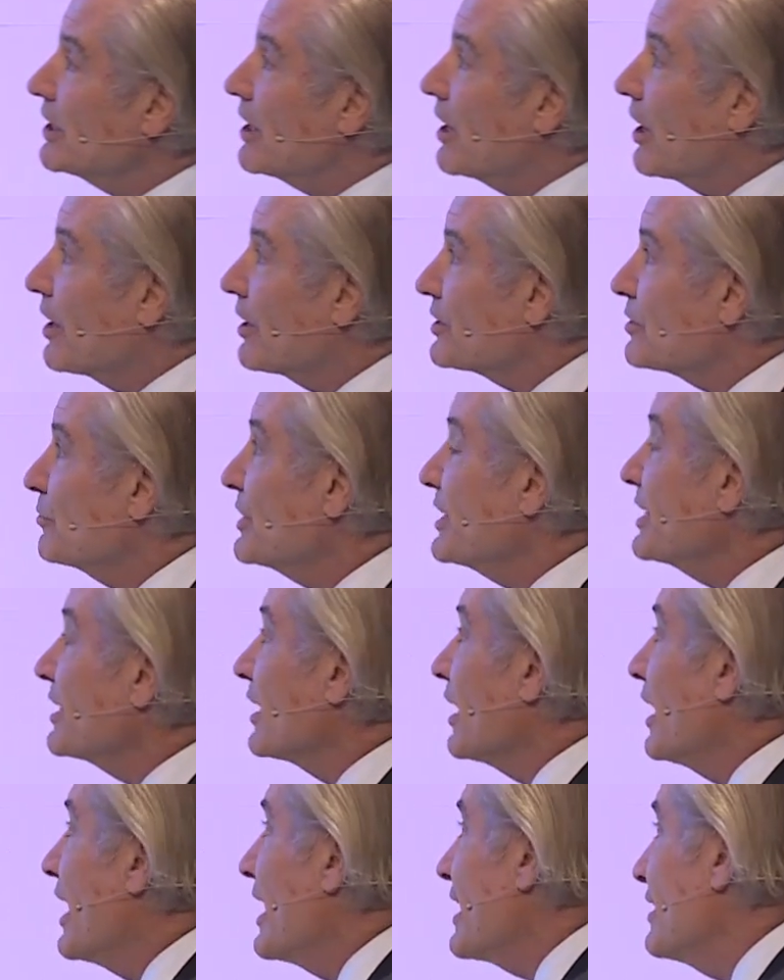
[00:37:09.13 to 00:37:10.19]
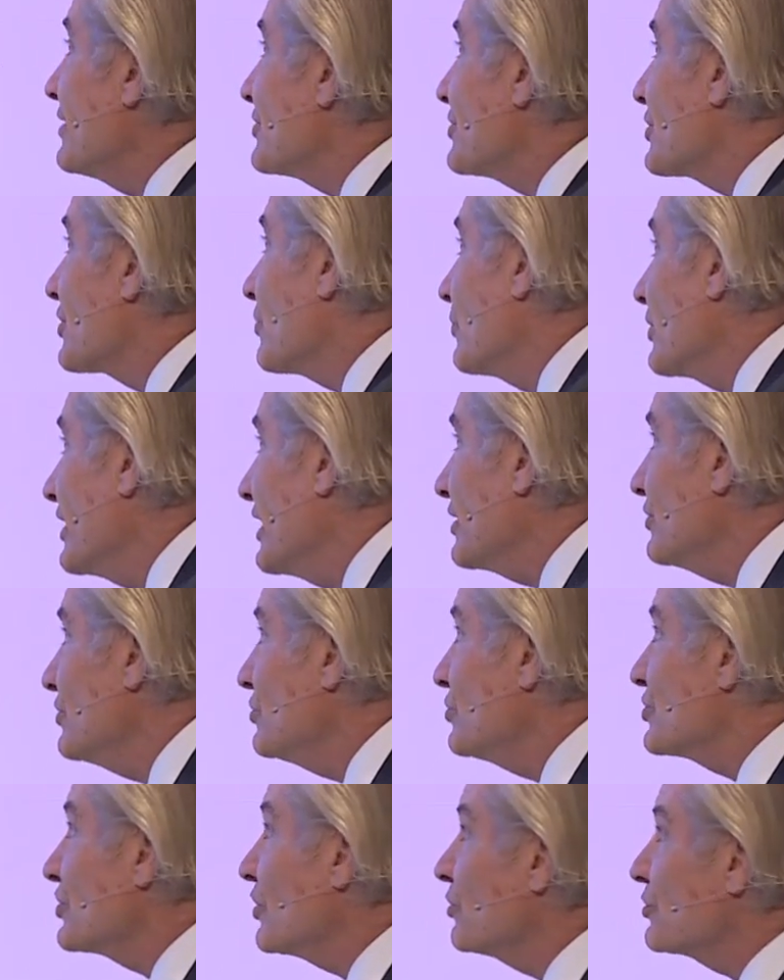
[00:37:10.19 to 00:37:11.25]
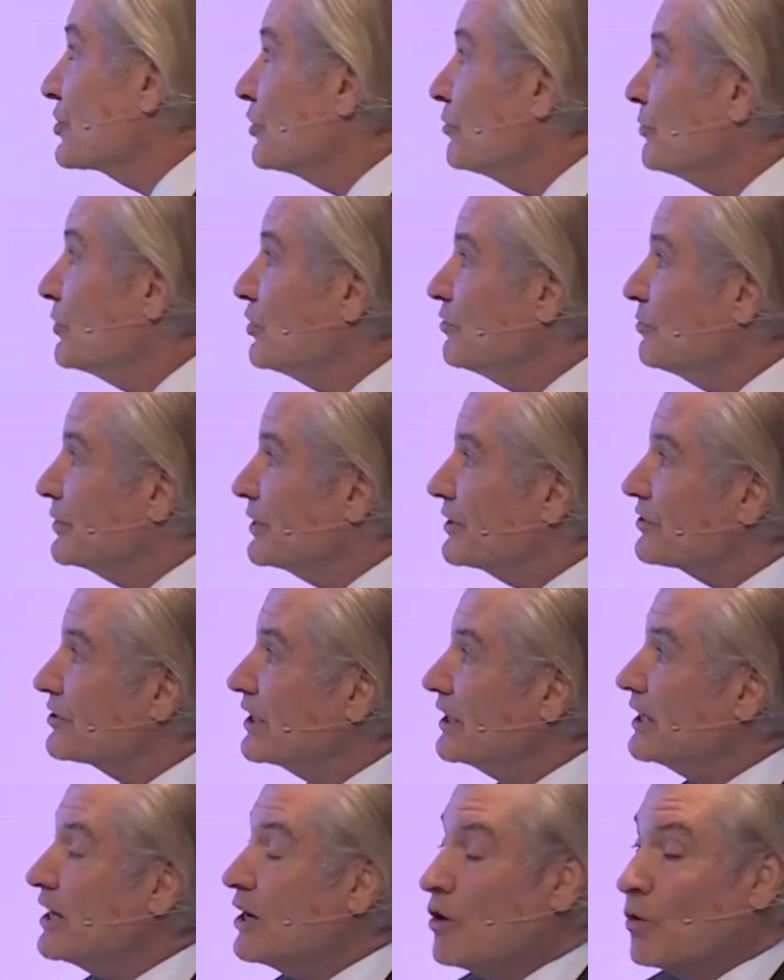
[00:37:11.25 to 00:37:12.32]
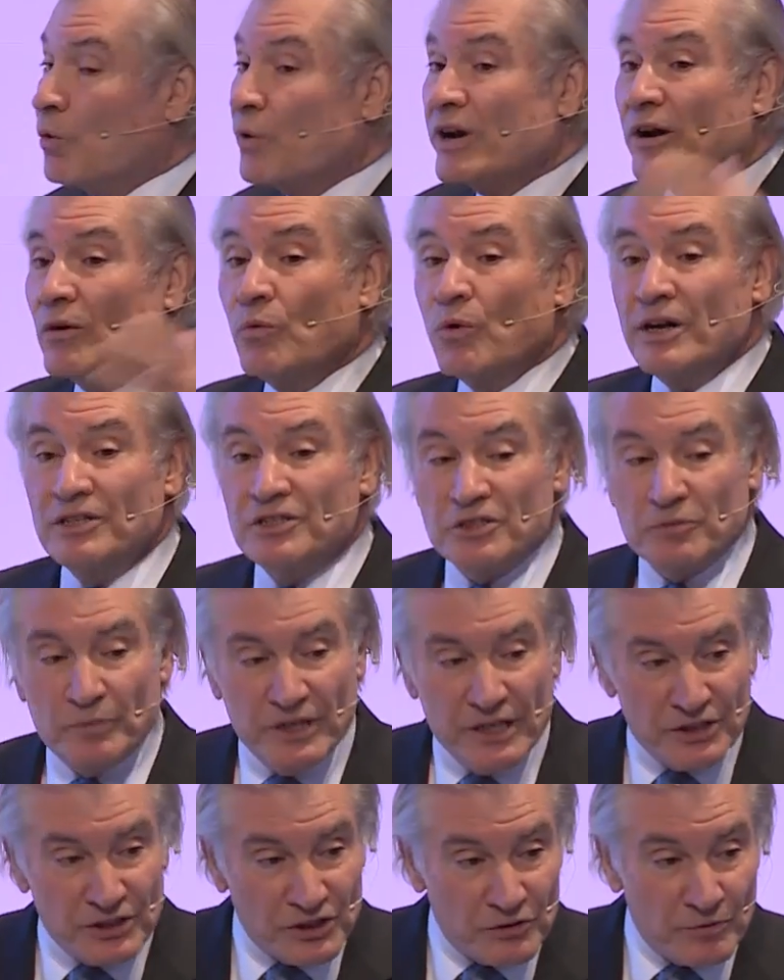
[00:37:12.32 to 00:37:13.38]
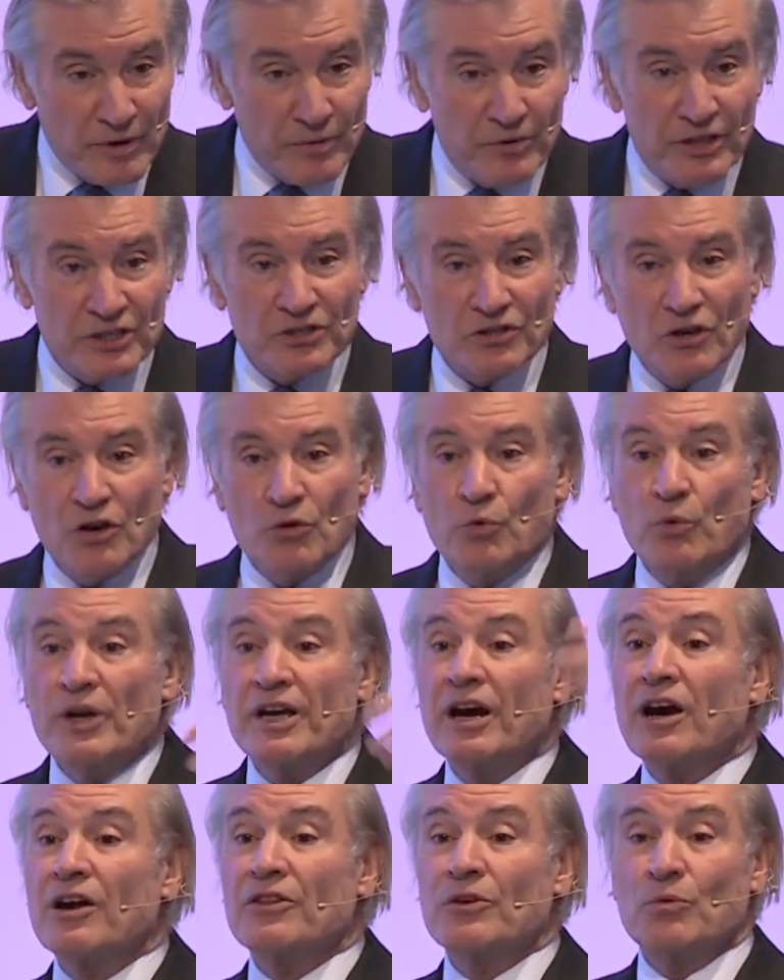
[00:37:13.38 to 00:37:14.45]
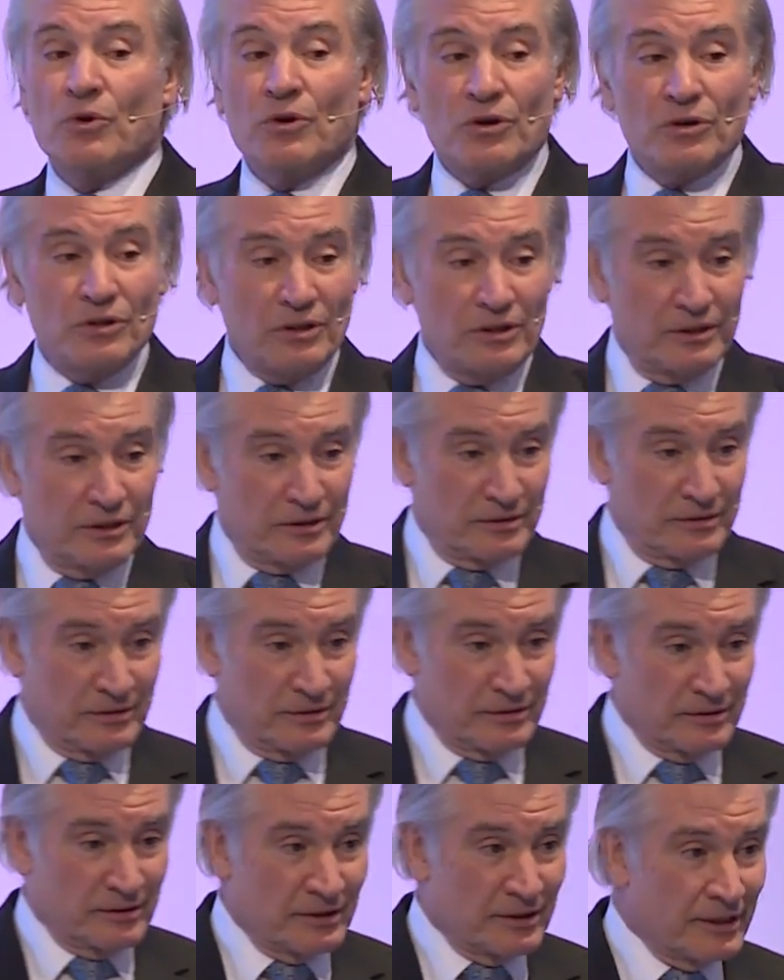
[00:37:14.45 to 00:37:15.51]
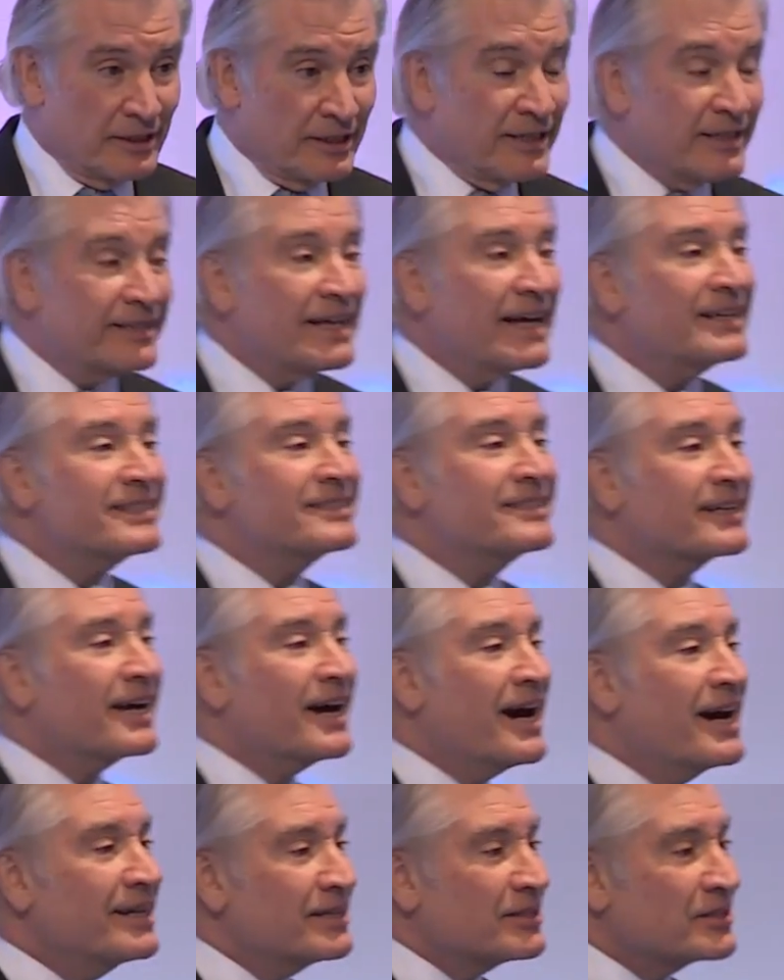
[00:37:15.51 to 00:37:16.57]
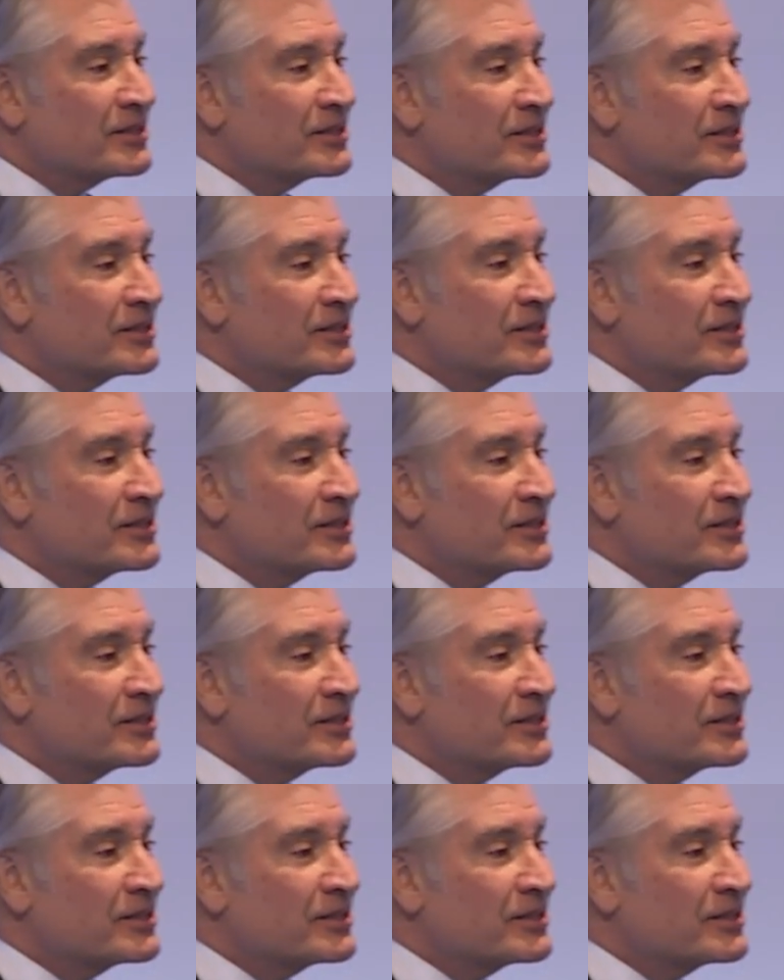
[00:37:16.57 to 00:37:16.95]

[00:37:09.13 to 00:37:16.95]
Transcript: arts, media alliance to create new social movements. We are one species. Remember the song, We Are the World? That's the kind of stuff we're